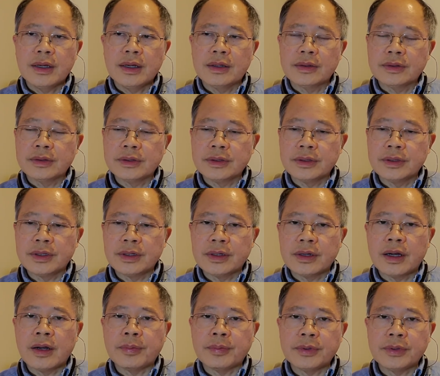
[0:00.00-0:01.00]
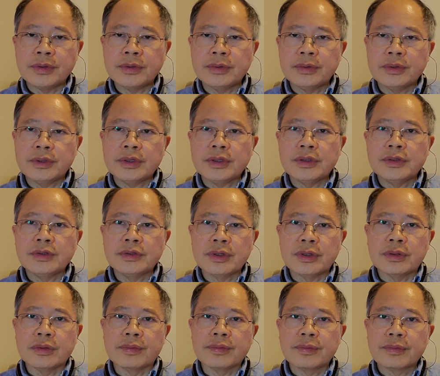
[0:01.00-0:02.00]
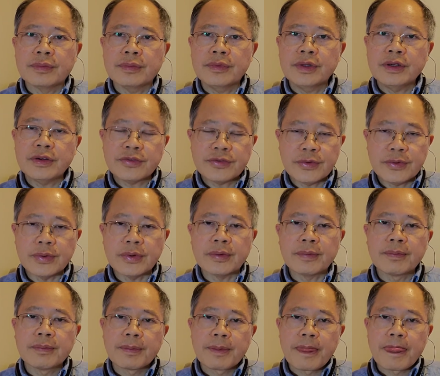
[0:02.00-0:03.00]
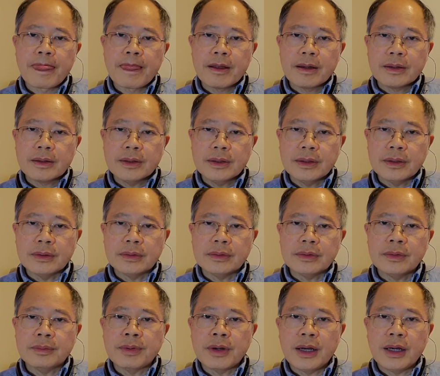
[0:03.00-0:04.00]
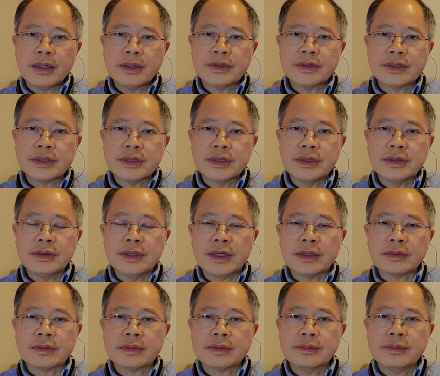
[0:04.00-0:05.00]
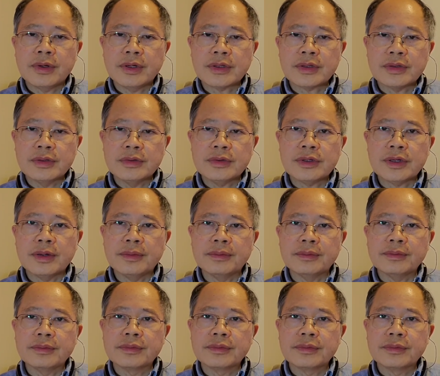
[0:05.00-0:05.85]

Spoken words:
the Opportunity Zone. Therefore, the policy that President Trump